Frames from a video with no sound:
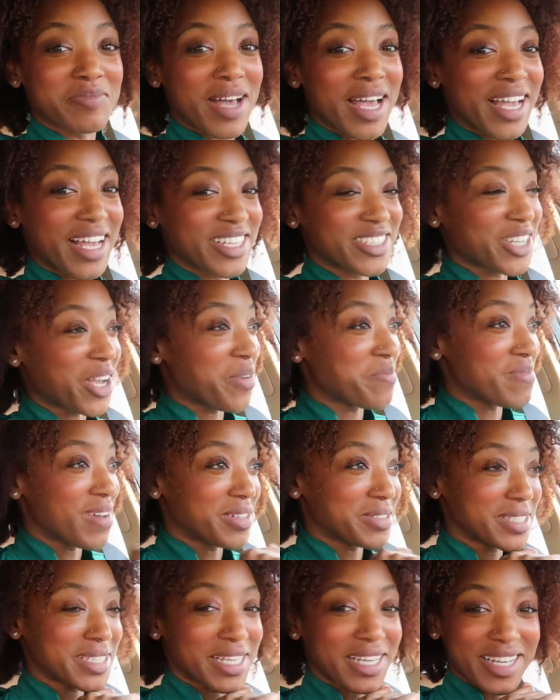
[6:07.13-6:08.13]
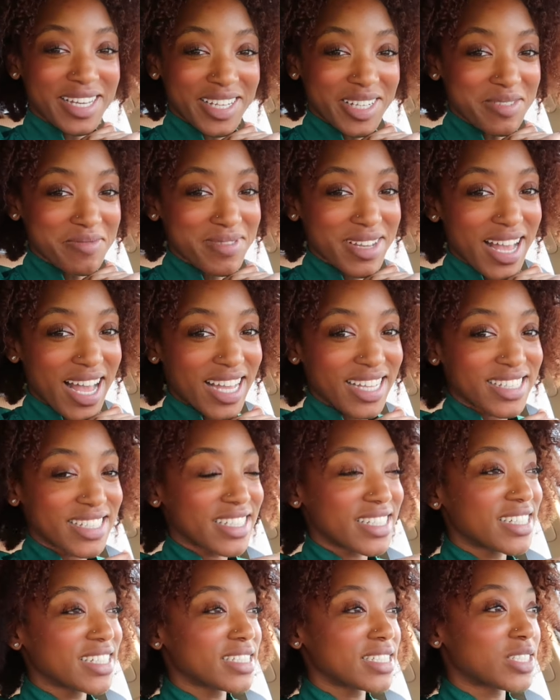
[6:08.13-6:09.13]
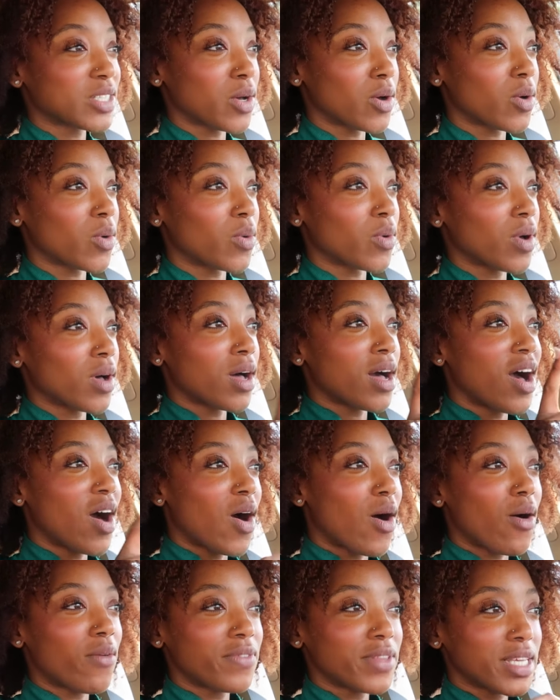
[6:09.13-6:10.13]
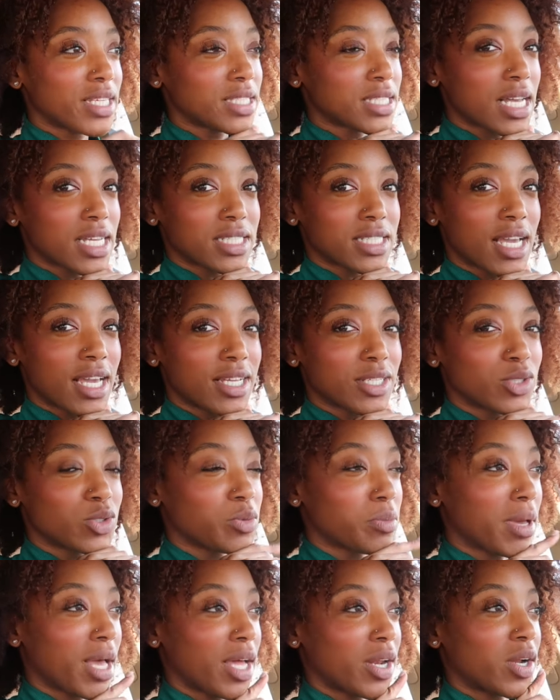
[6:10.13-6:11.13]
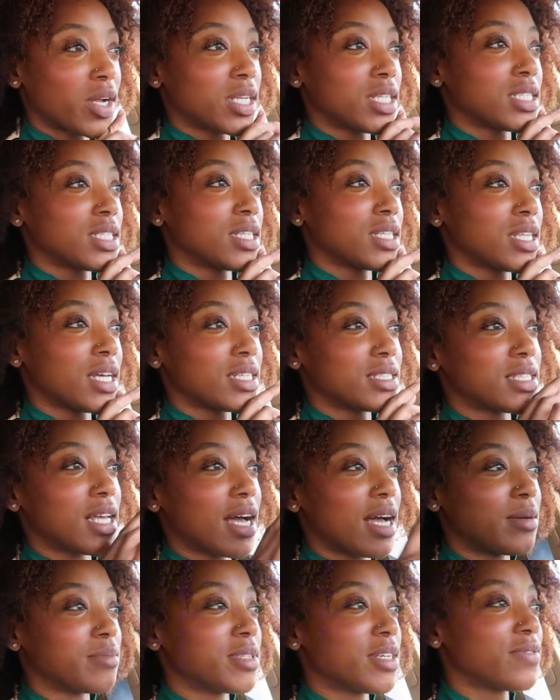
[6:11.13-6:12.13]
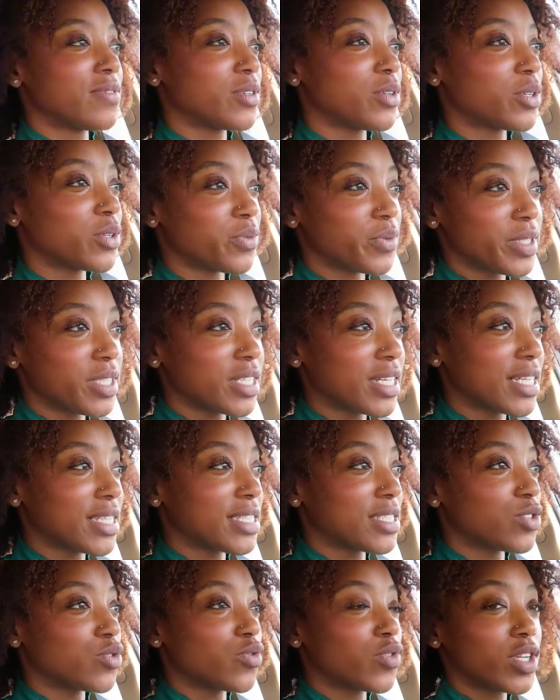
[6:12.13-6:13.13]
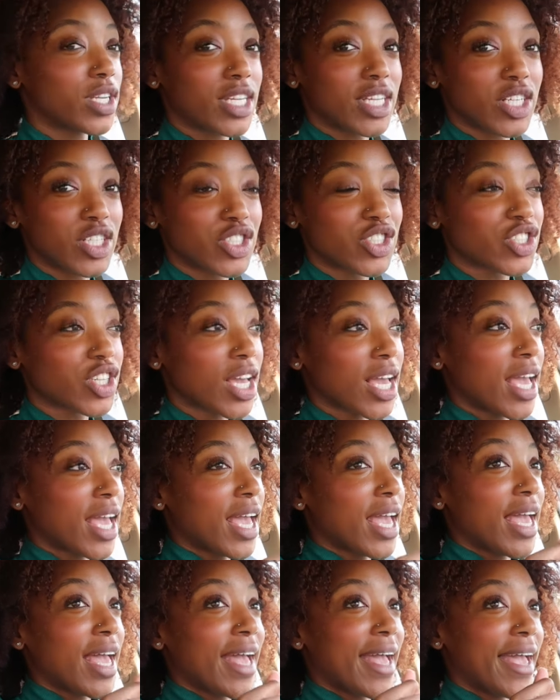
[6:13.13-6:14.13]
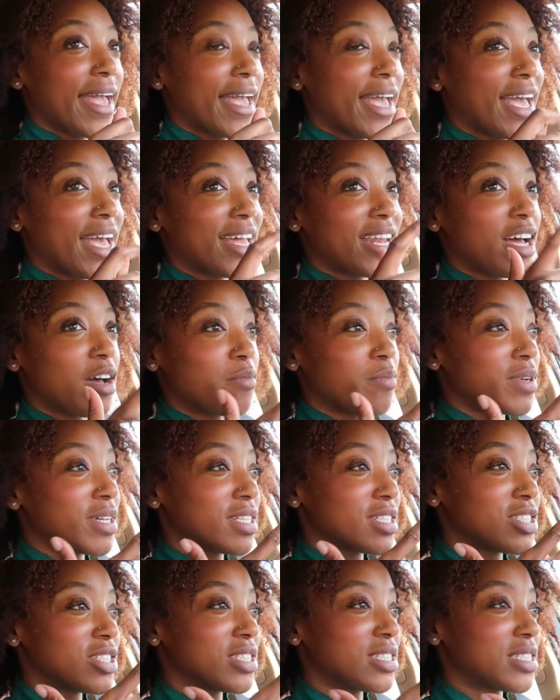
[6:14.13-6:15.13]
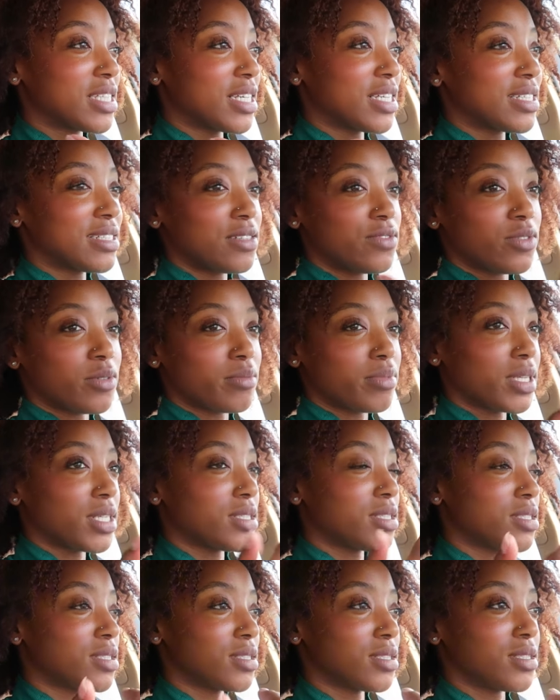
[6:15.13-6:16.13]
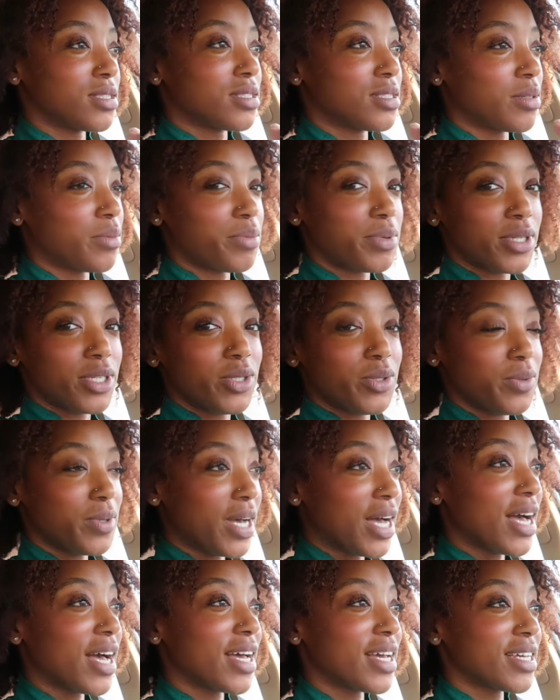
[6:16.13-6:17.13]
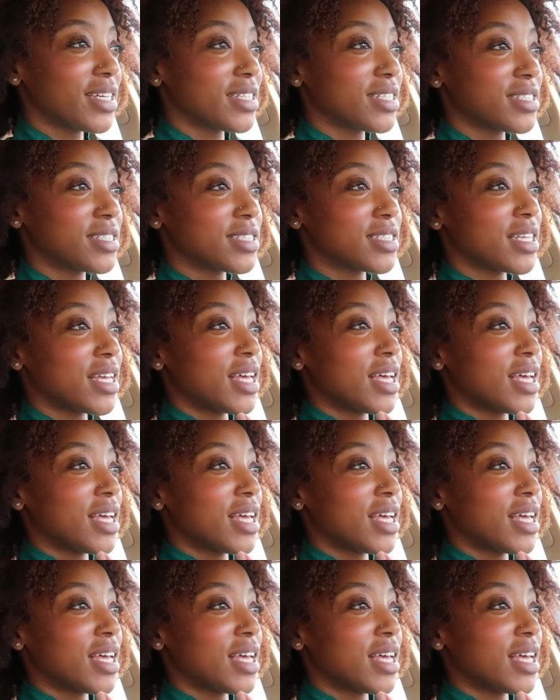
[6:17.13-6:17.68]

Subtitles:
I got y'all mounted up kinda, so hopefully it's not shaking too bad or anything like that. I'm definitely gonna relook at this footage and I'm gonna just think of different places to put you guys